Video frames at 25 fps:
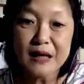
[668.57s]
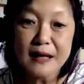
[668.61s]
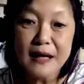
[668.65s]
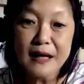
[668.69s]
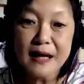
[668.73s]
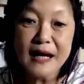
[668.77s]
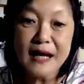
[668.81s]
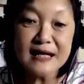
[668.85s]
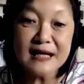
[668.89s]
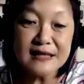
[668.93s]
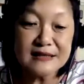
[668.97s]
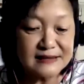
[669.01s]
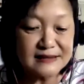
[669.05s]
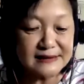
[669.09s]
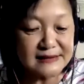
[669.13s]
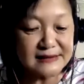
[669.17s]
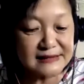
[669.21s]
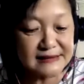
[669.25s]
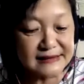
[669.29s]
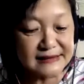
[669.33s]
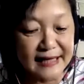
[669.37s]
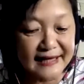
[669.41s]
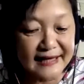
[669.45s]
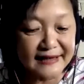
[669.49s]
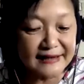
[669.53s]
as the
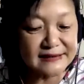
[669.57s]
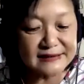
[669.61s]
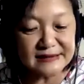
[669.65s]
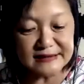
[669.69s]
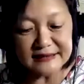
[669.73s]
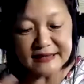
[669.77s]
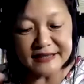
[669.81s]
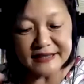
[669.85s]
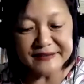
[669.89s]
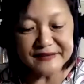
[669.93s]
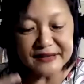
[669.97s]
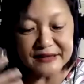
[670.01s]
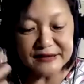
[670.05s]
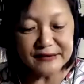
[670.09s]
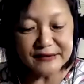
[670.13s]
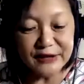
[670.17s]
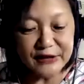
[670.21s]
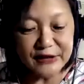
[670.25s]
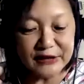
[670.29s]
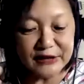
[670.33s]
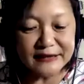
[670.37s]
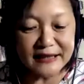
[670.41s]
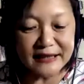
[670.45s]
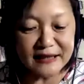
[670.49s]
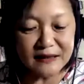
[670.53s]
stakes in the
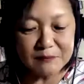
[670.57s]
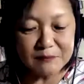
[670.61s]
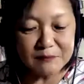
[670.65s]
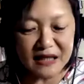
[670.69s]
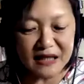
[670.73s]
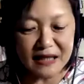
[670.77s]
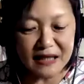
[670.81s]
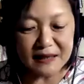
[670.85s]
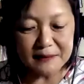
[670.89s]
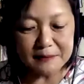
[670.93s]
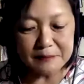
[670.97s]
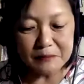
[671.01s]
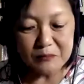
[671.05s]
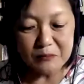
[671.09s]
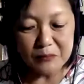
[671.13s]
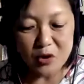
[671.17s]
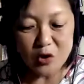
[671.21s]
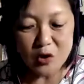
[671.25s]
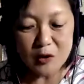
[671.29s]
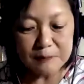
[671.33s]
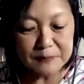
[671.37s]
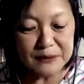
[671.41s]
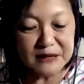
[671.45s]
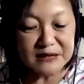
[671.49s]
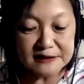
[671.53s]
learning become more
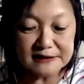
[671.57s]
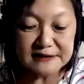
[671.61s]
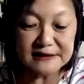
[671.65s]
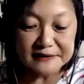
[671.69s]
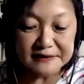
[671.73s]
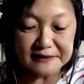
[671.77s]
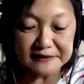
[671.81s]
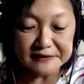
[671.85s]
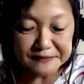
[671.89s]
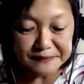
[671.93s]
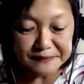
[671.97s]
personal.